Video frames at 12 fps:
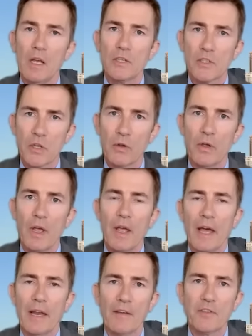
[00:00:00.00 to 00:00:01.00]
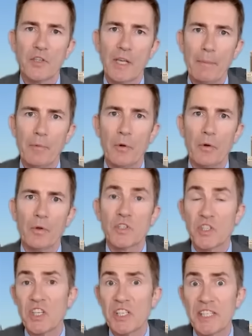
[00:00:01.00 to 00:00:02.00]
So enough to keep you,
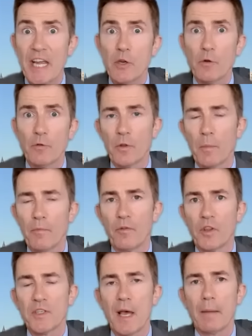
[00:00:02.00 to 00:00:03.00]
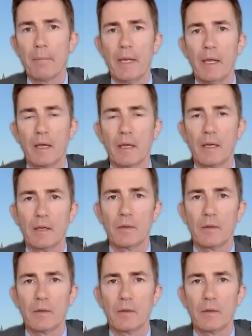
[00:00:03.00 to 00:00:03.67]
to sustain you for the time being.